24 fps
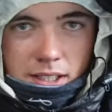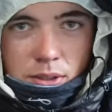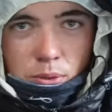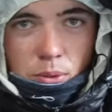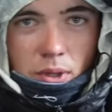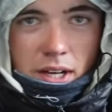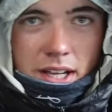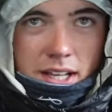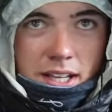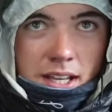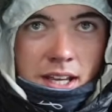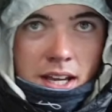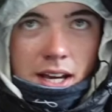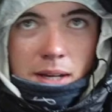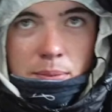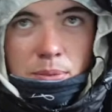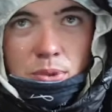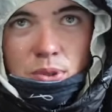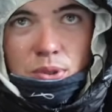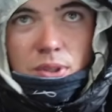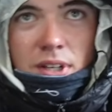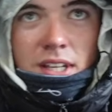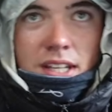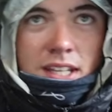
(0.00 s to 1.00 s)
the way I'm
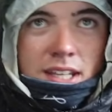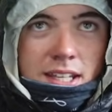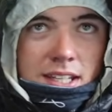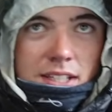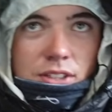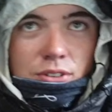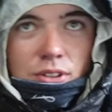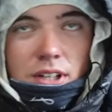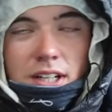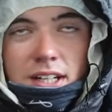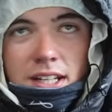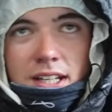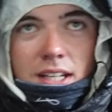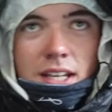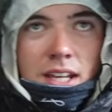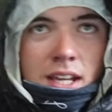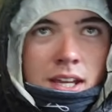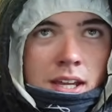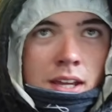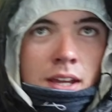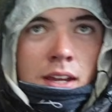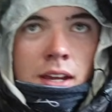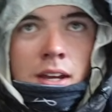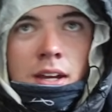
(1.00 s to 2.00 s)
doing heat training
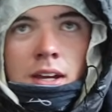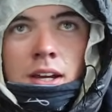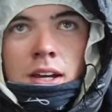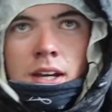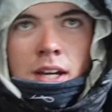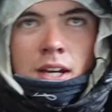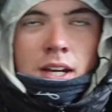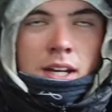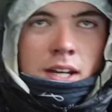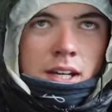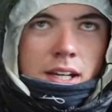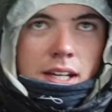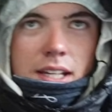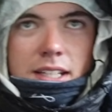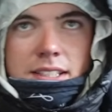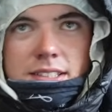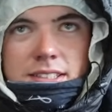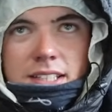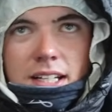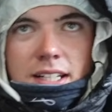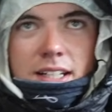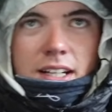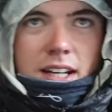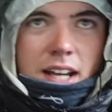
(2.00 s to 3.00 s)
is
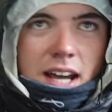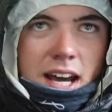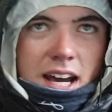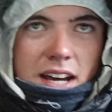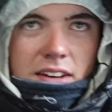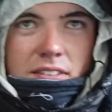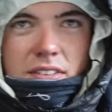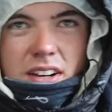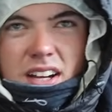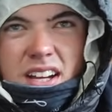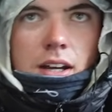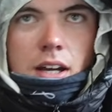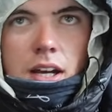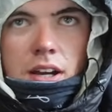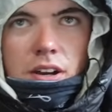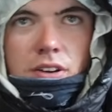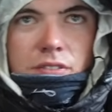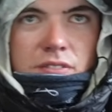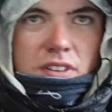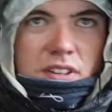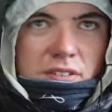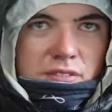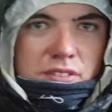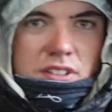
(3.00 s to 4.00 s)
that I have
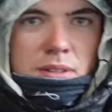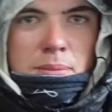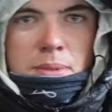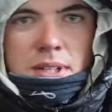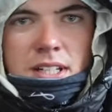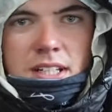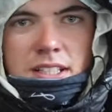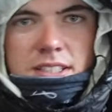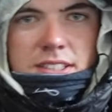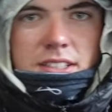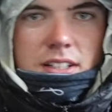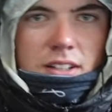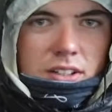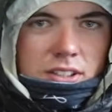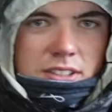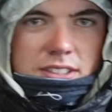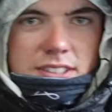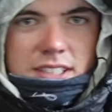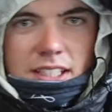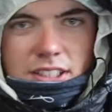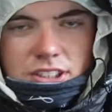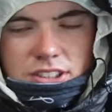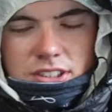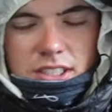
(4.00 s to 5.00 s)
50 minutes long
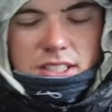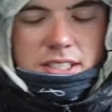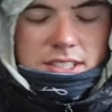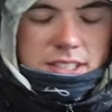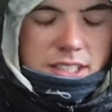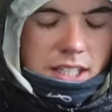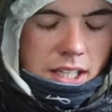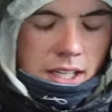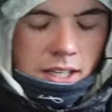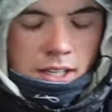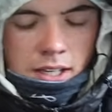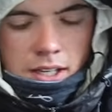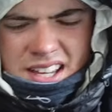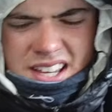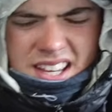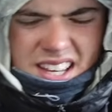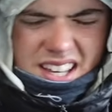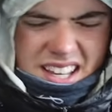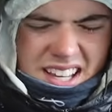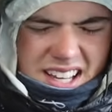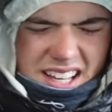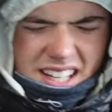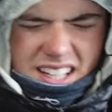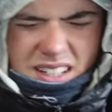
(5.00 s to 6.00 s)
sessions,
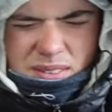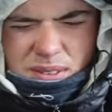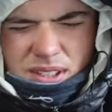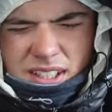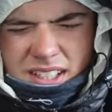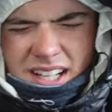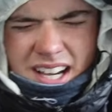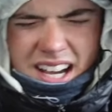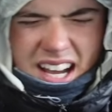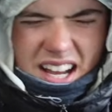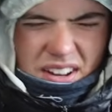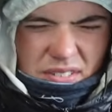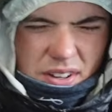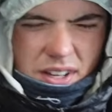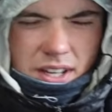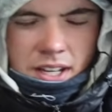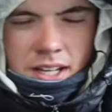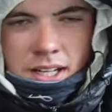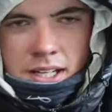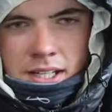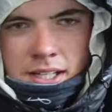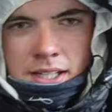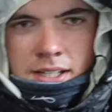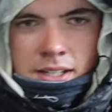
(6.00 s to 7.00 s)
and I'm gonna have
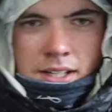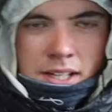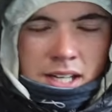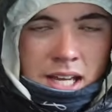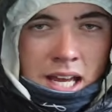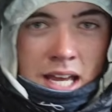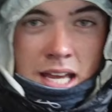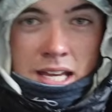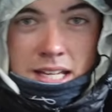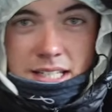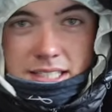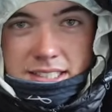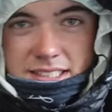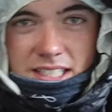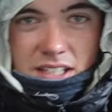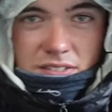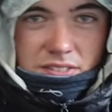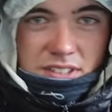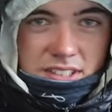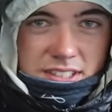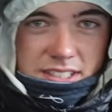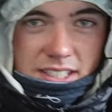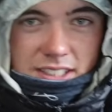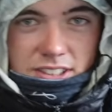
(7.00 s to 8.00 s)

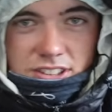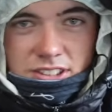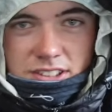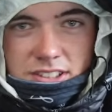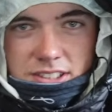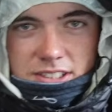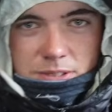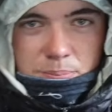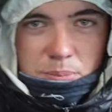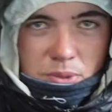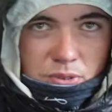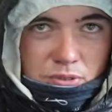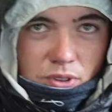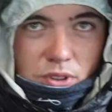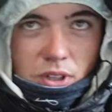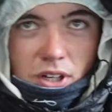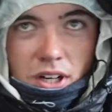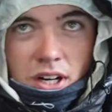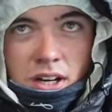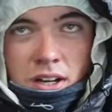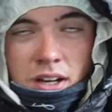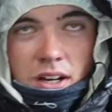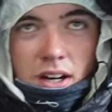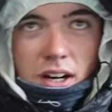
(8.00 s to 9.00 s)
7 sessions before
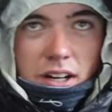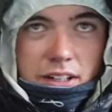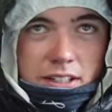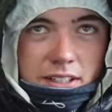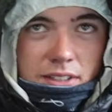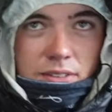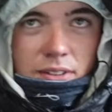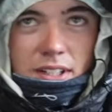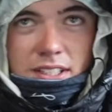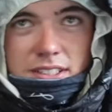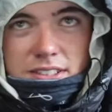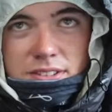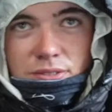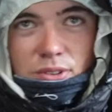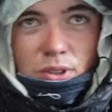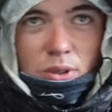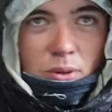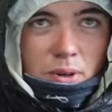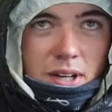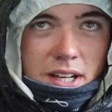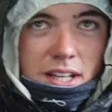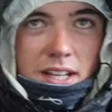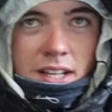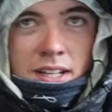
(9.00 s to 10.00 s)
Arctic race of
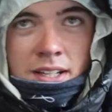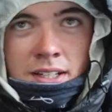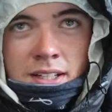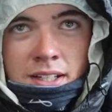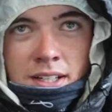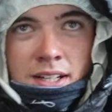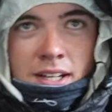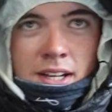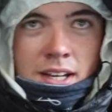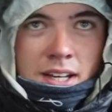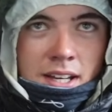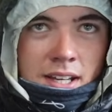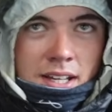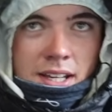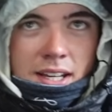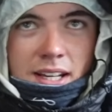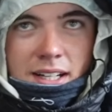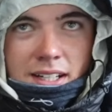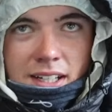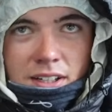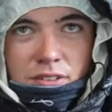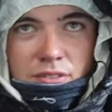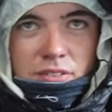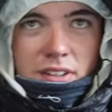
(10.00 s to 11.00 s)
Norway,
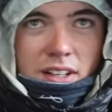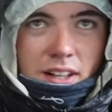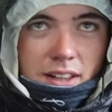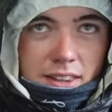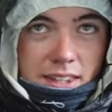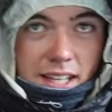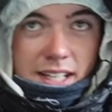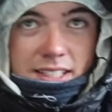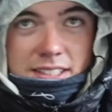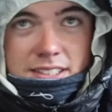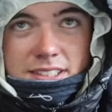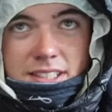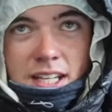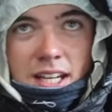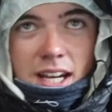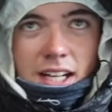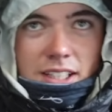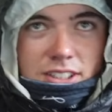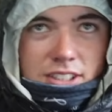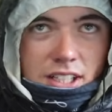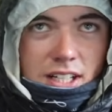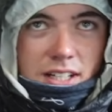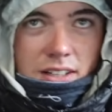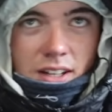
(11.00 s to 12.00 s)
and I feel that's
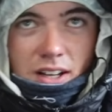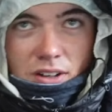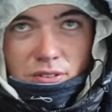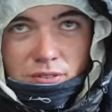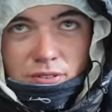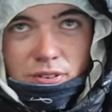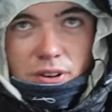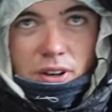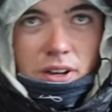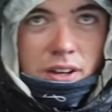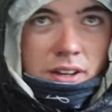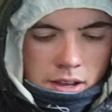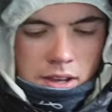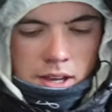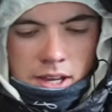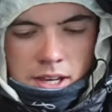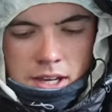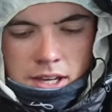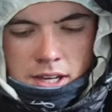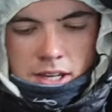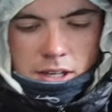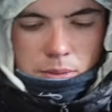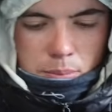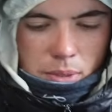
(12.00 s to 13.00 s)
actually enough
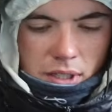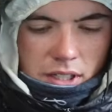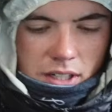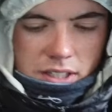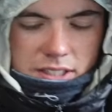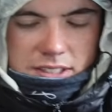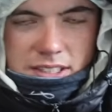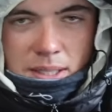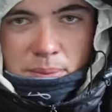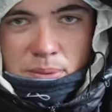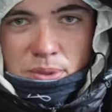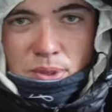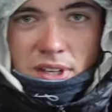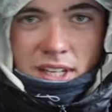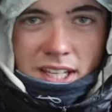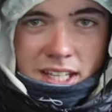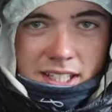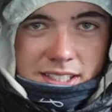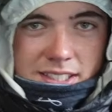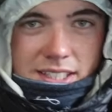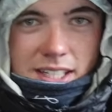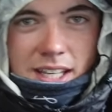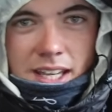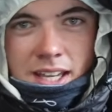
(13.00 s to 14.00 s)
because I'm doing
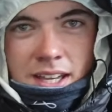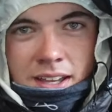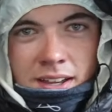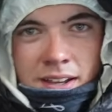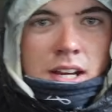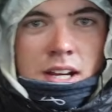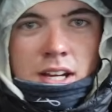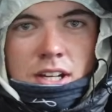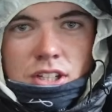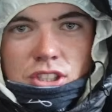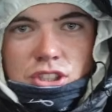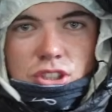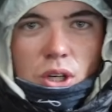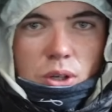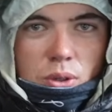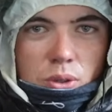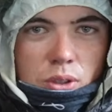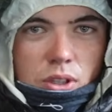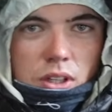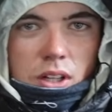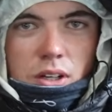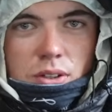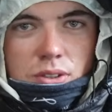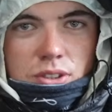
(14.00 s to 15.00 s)
it so
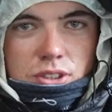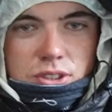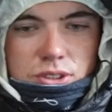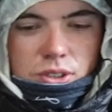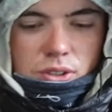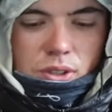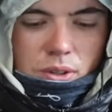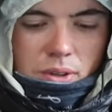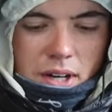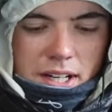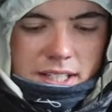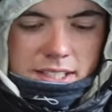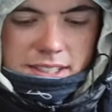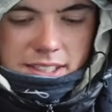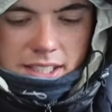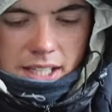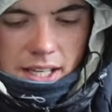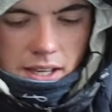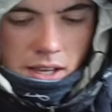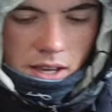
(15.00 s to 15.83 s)
close to the race.